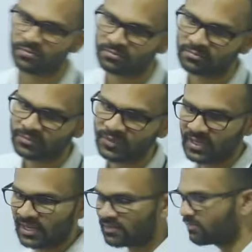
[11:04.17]
we are
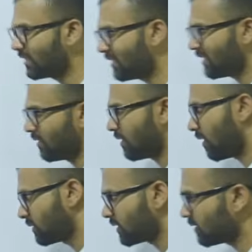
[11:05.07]
done with the
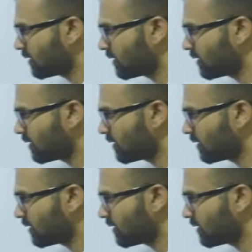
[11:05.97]
introduction.